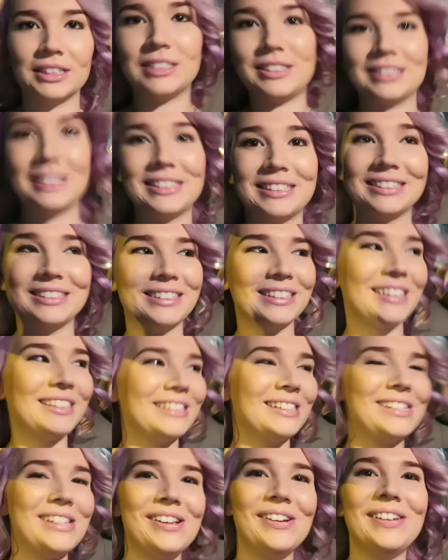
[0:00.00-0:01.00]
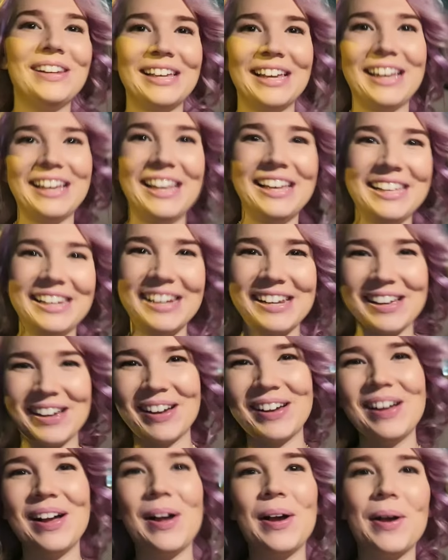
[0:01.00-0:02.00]
Chris Canyon.
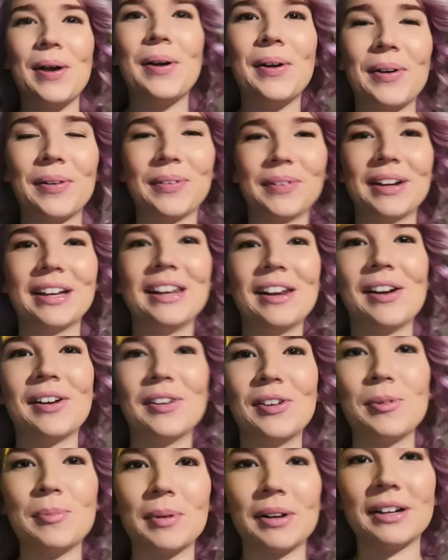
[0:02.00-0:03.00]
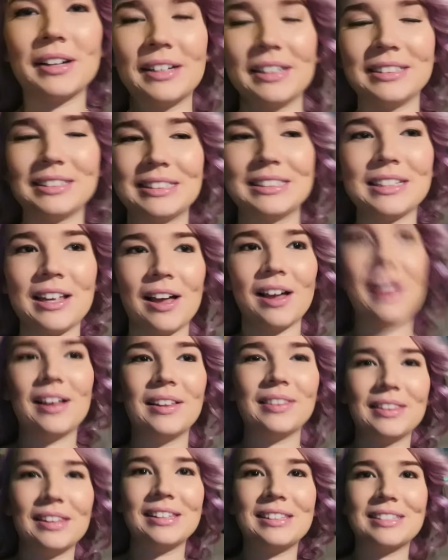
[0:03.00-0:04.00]
We're in our Uber. It's, uh,
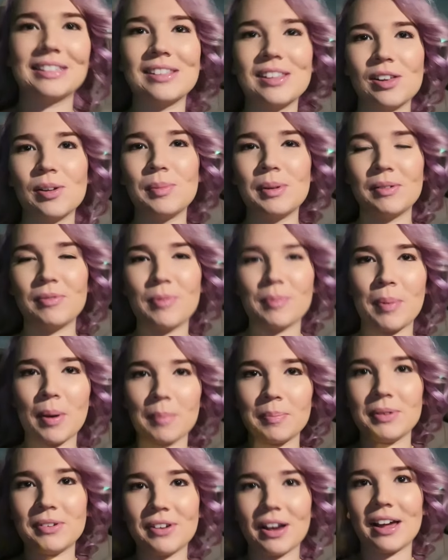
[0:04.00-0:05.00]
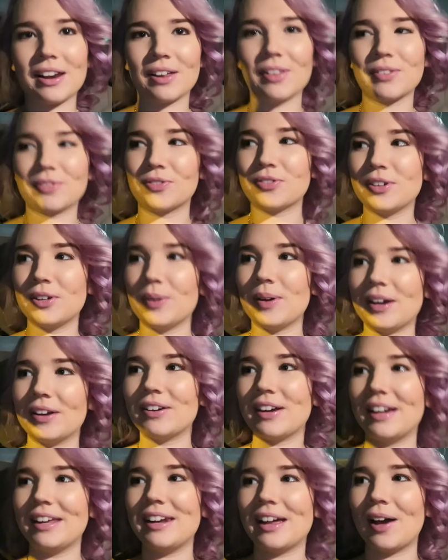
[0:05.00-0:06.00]
it's a little bit of a bumpy ride on the freeway
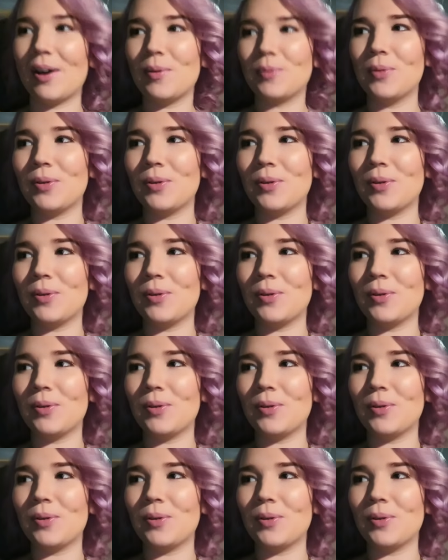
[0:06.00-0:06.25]
right now.